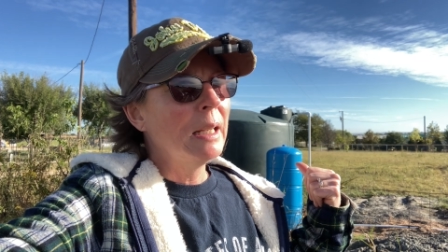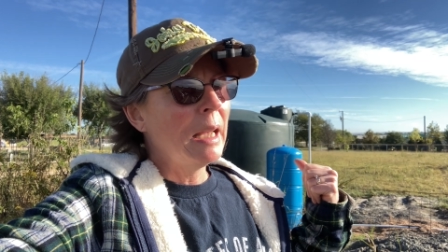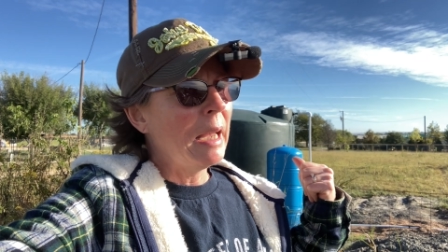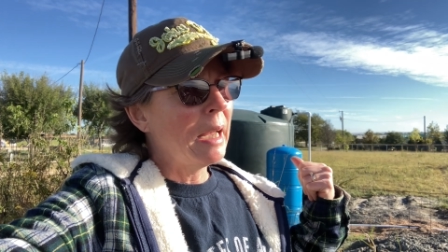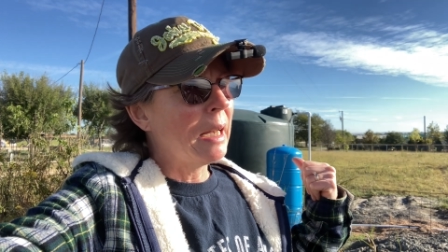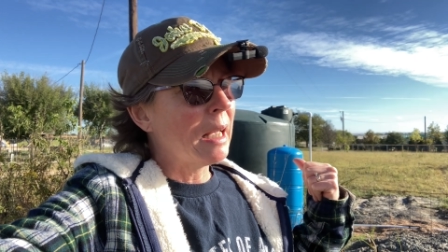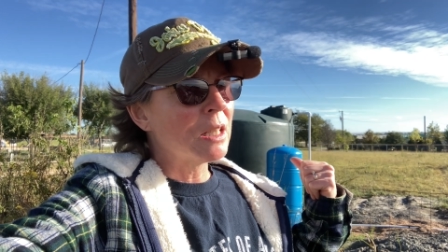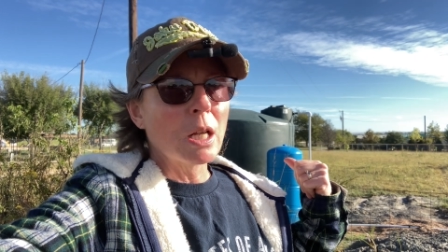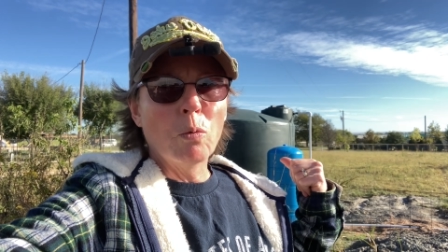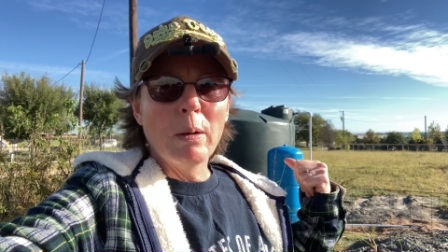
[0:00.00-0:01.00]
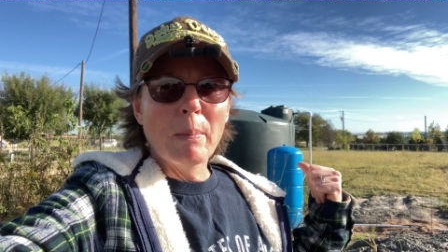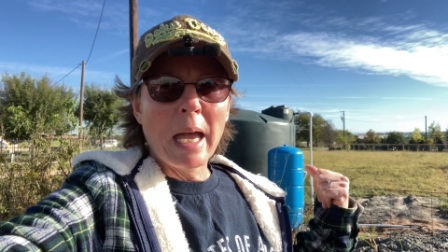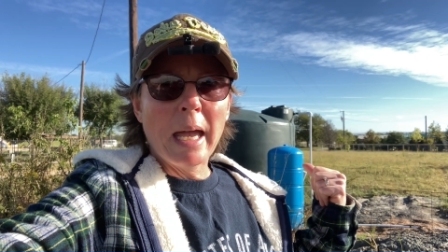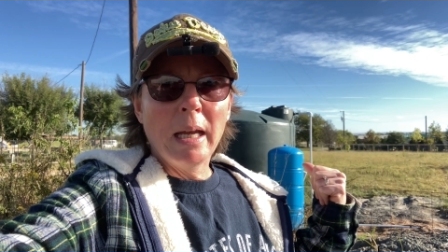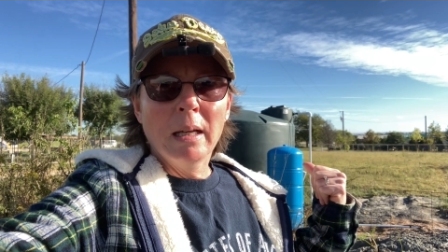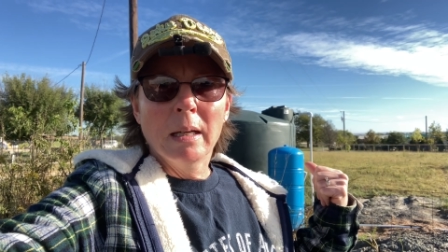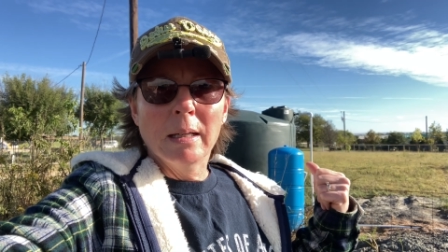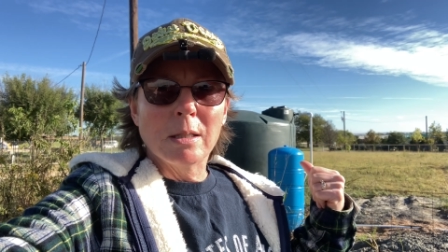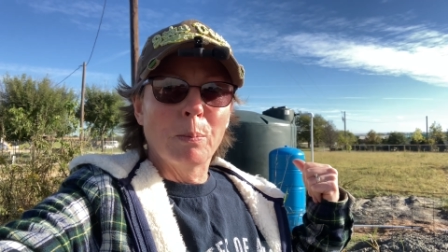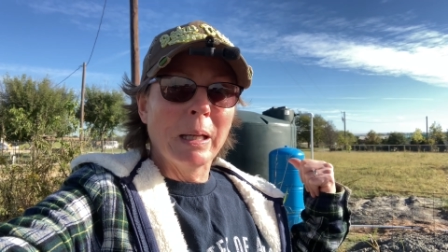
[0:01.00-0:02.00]
And uh, so we may
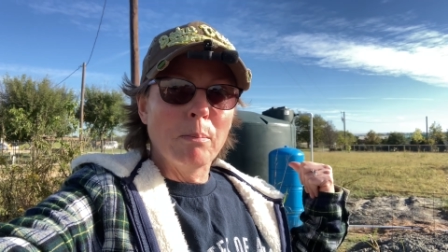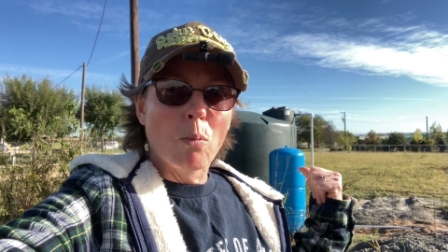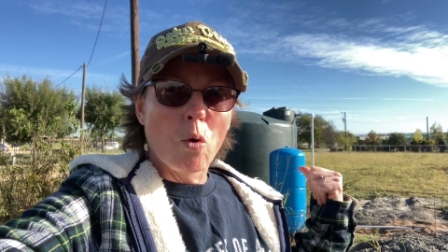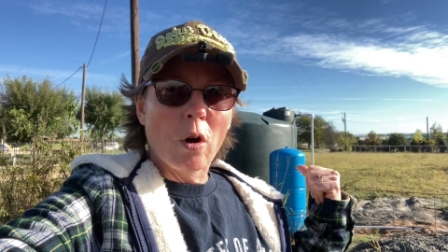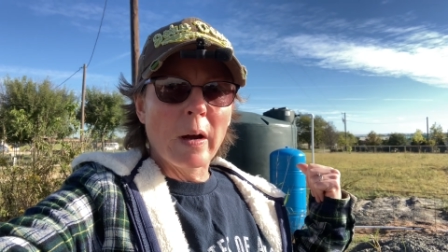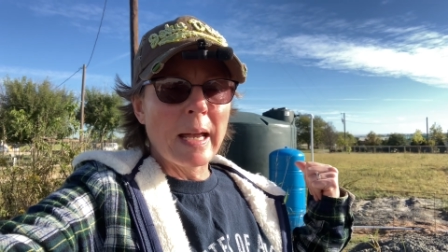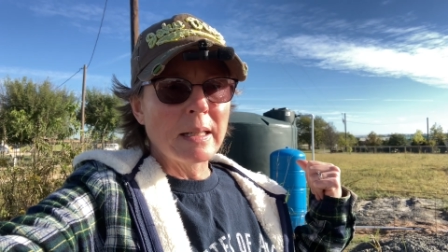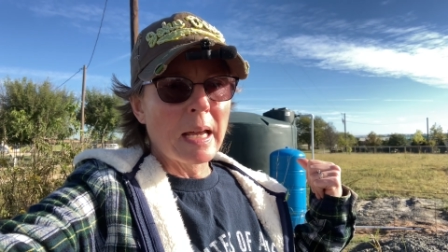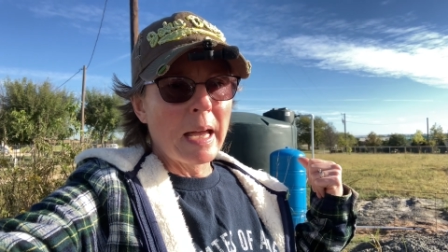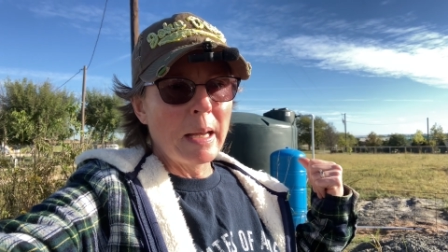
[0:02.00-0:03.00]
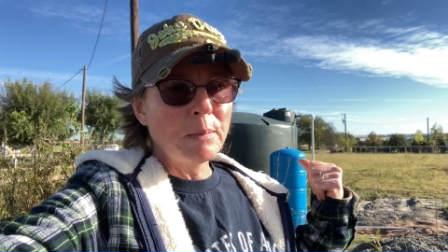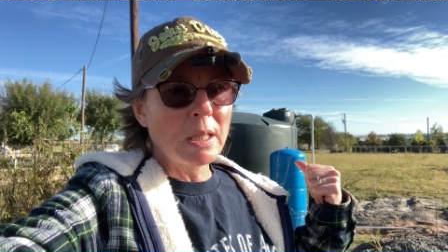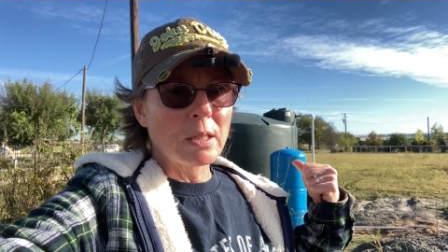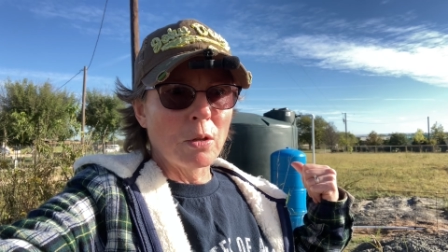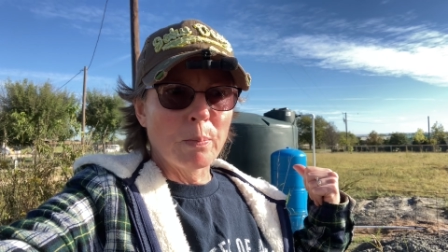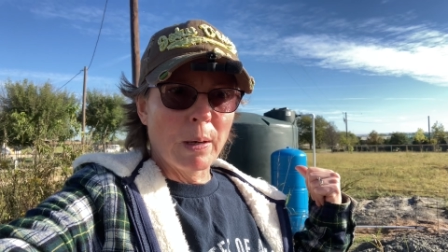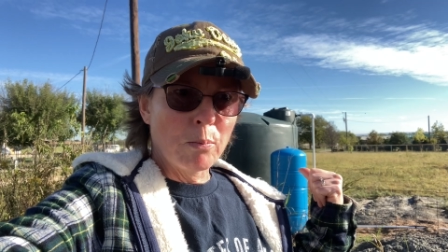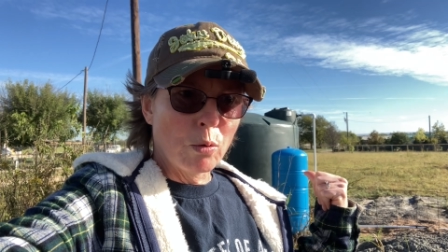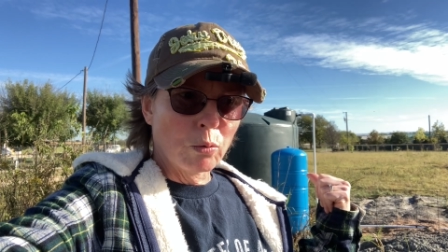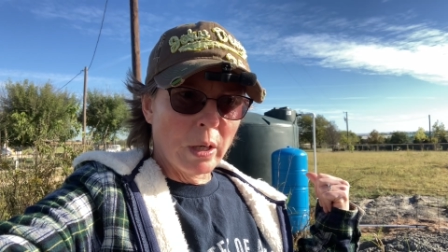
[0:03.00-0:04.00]
deplete more at times, and so the
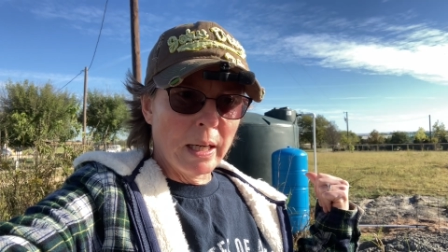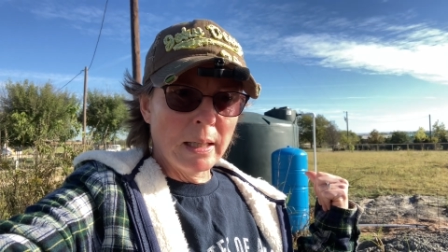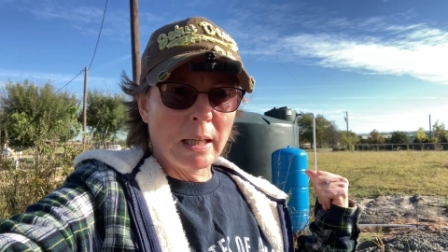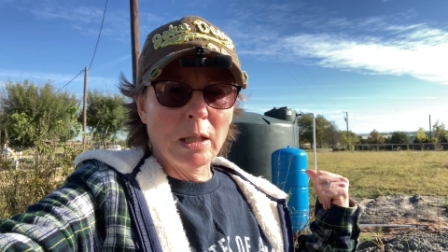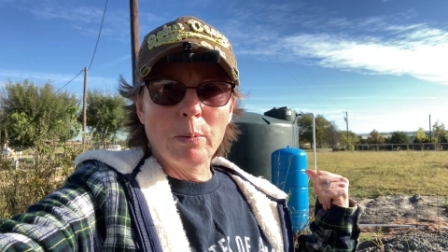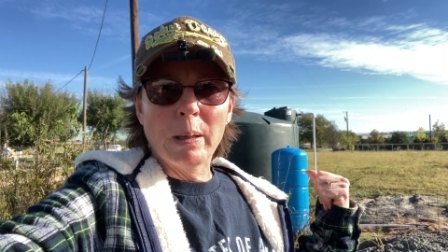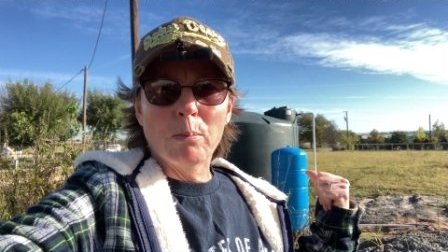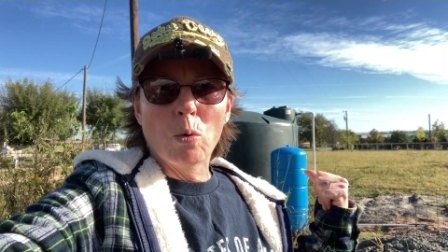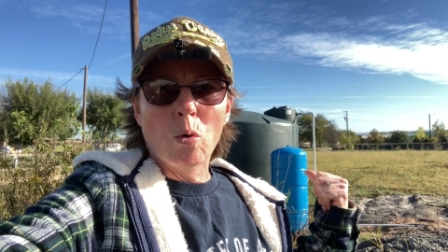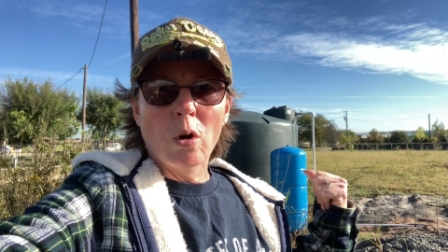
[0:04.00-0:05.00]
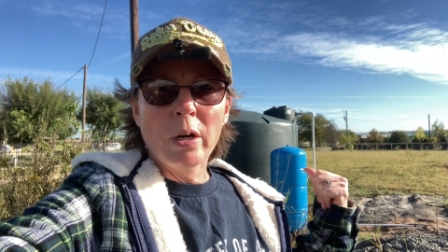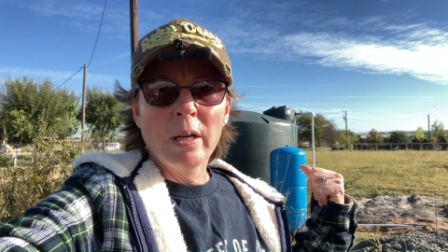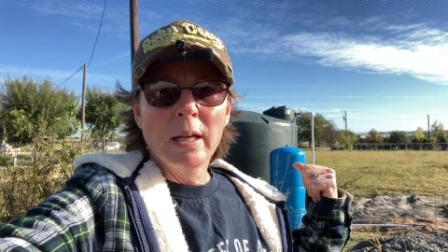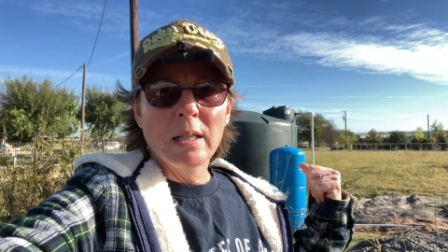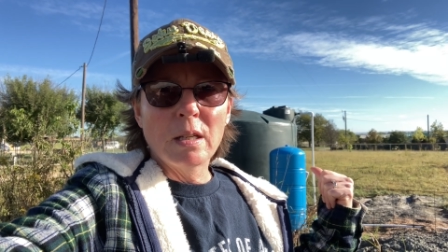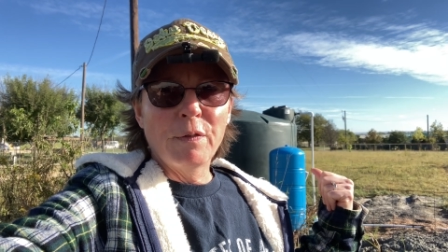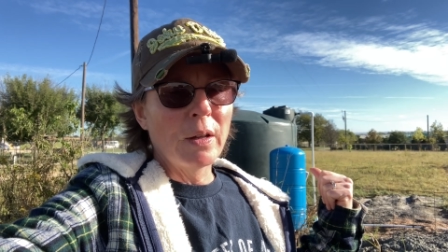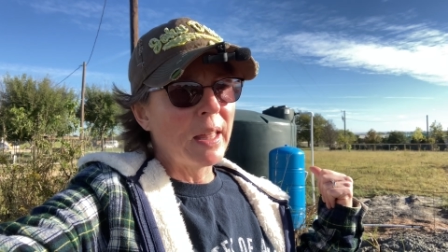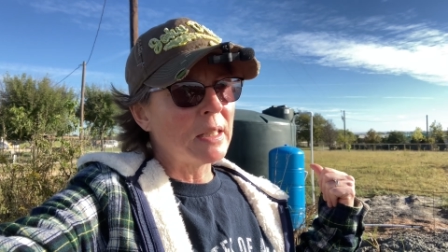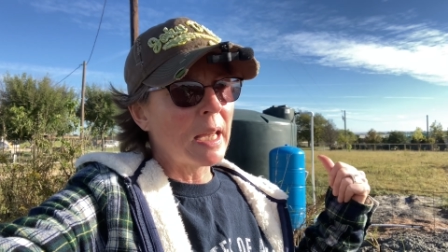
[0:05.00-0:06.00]
pump will run a little bit more to
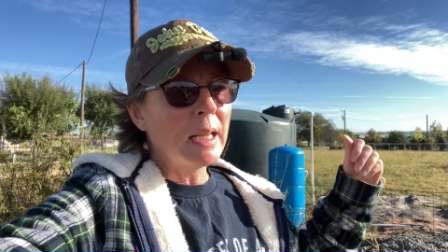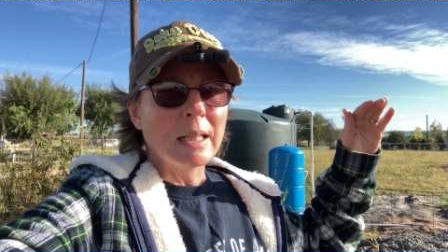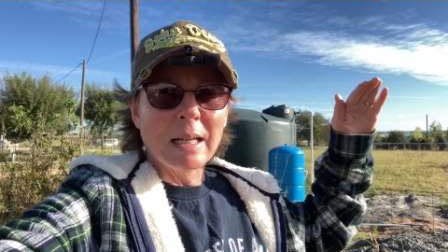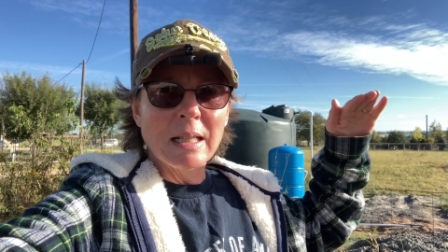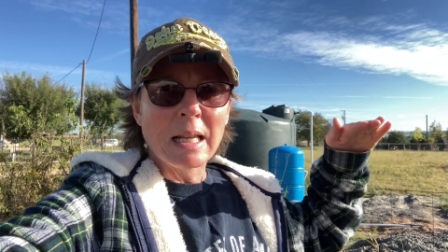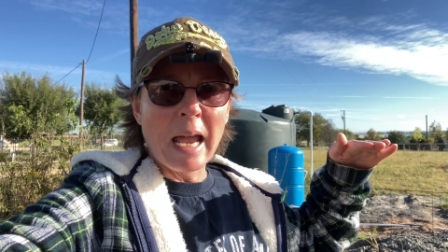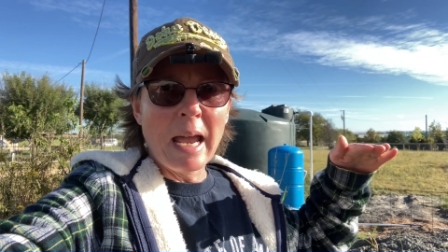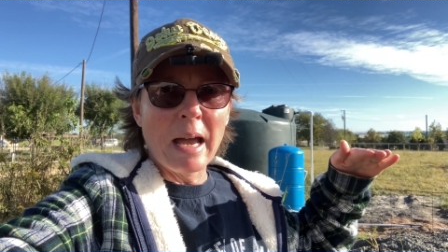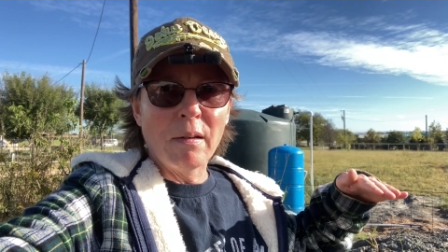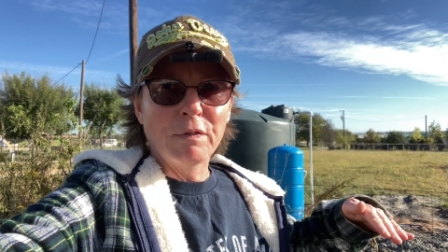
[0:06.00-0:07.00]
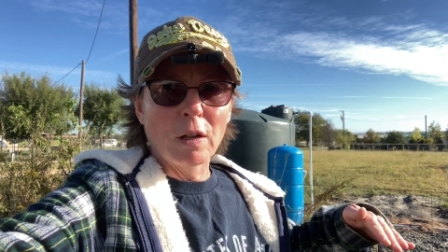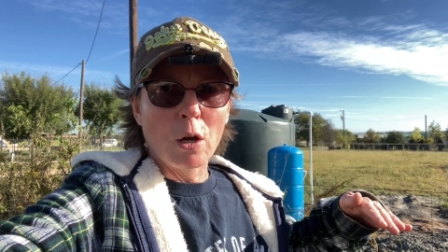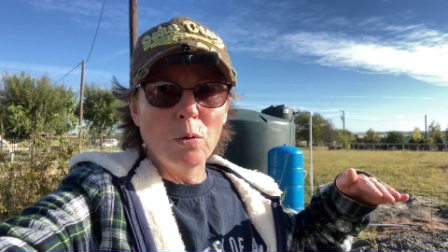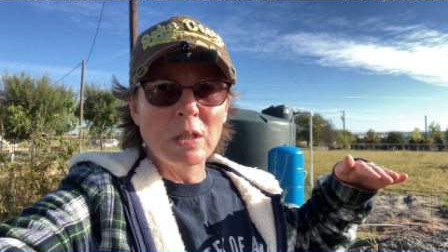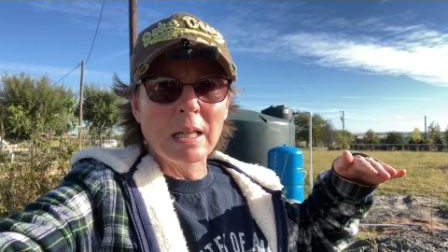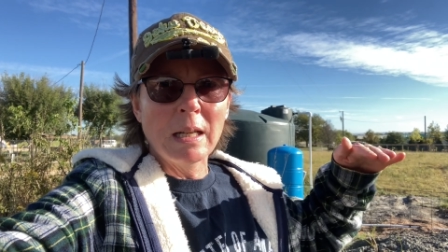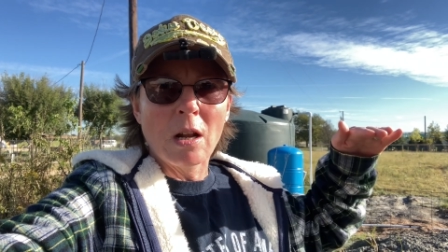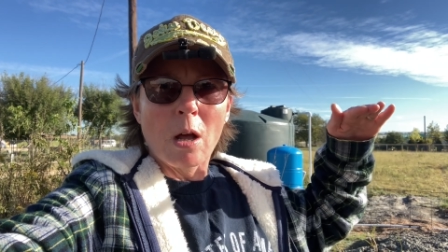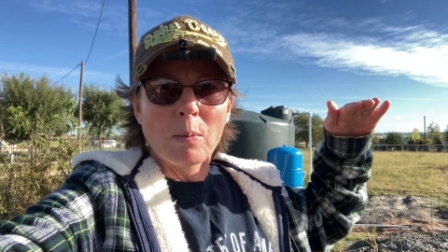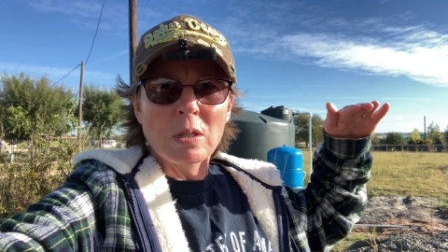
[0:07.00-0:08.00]
fill that tank. It does have floats in
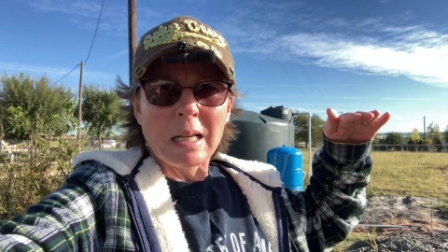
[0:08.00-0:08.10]
it, almost